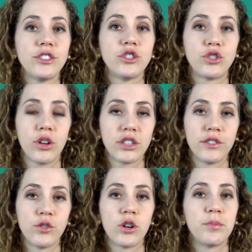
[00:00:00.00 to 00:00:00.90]

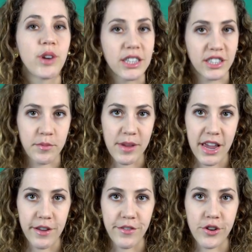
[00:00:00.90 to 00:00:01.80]
destructive, or oppressive
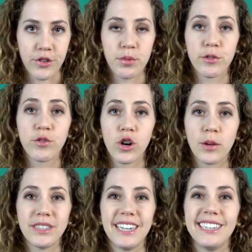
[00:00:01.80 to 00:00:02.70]
behaviors
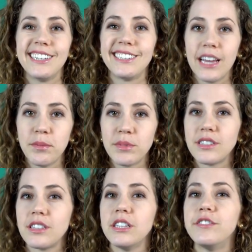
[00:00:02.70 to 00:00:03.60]
performed in an attempt
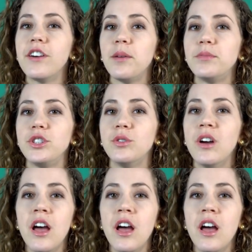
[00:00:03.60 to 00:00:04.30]
to live up to